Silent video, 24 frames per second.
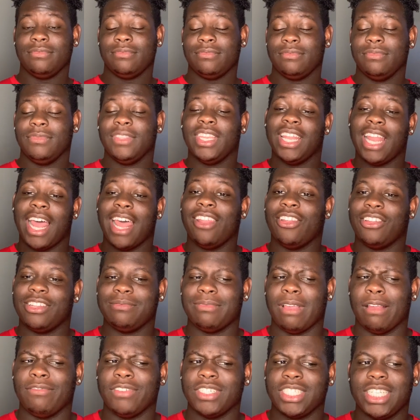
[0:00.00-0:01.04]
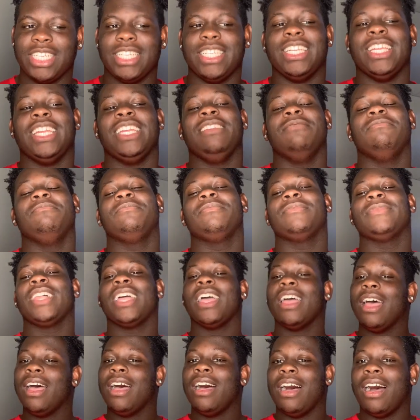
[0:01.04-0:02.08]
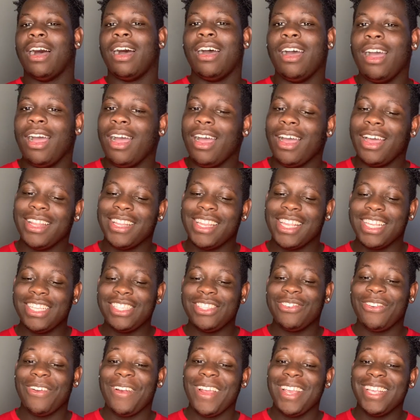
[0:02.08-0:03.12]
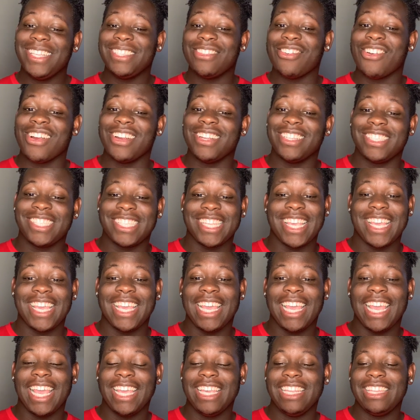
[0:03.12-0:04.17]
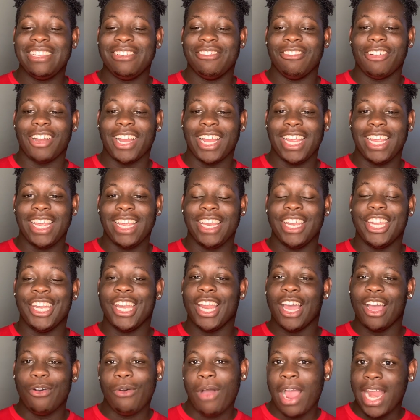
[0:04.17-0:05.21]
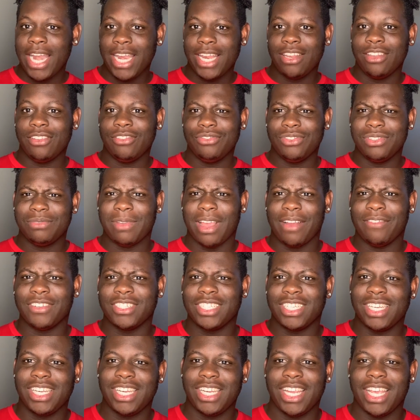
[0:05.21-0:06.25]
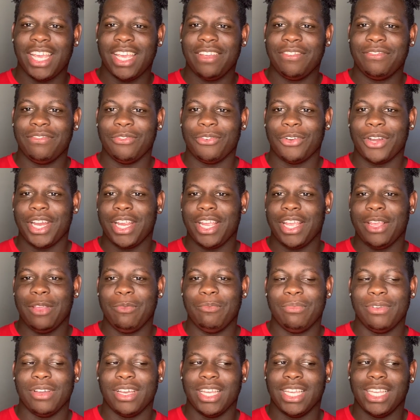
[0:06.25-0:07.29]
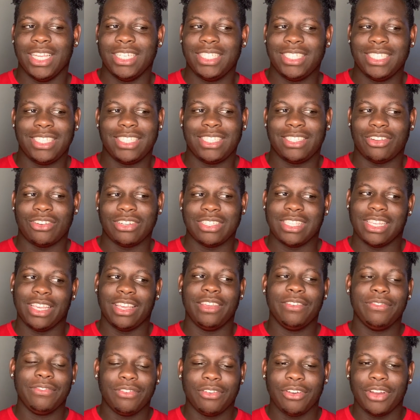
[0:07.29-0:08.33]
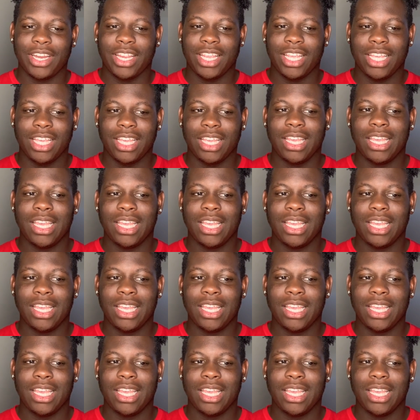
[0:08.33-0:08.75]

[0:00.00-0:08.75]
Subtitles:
that I lost my virginity. This story starts in 8th grade. No, I didn't lose my virginity in 8th grade, but it just starts in 8th grade.